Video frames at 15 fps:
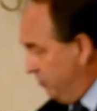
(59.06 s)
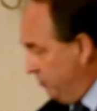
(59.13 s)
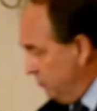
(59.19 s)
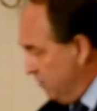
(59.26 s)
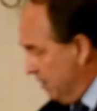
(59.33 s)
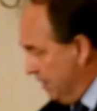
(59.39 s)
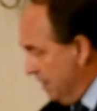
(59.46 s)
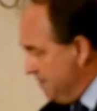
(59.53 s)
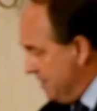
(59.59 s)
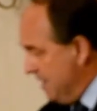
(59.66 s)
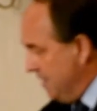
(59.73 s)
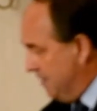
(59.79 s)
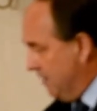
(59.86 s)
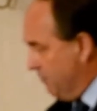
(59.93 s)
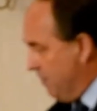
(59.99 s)
to
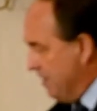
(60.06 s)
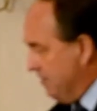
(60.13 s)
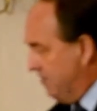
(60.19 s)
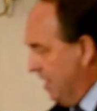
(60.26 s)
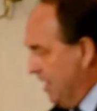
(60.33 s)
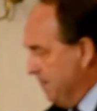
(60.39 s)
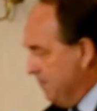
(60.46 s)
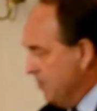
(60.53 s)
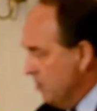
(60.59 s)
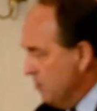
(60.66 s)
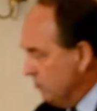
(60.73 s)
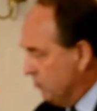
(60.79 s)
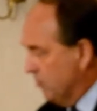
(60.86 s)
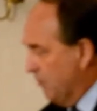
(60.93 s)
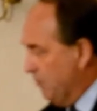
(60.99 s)
eliminating red tape
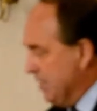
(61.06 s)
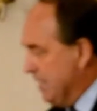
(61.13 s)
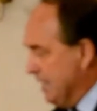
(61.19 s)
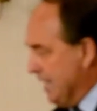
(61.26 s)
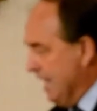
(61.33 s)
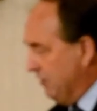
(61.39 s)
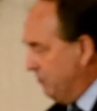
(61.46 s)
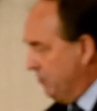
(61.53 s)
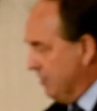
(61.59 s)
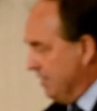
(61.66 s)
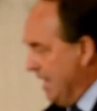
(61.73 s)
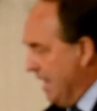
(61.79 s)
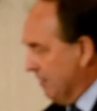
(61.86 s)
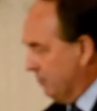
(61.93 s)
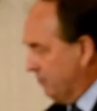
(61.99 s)
so that we could get to
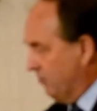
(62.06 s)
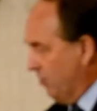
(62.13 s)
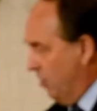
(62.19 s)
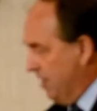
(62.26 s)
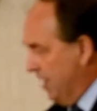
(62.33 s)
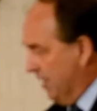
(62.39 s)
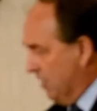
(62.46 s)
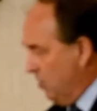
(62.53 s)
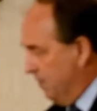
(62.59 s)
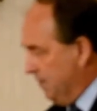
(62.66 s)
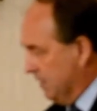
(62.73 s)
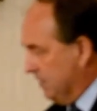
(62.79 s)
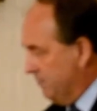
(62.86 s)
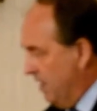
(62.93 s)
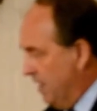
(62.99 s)
yes on
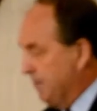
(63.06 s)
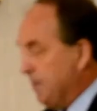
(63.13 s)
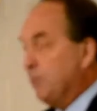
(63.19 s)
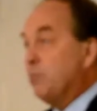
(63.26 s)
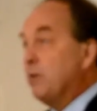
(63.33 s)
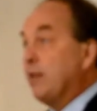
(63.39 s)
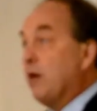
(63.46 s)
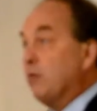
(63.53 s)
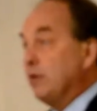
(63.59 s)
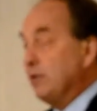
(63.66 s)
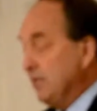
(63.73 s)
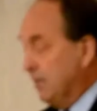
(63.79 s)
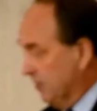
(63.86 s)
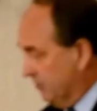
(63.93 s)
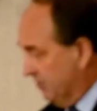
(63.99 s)
economic development without needless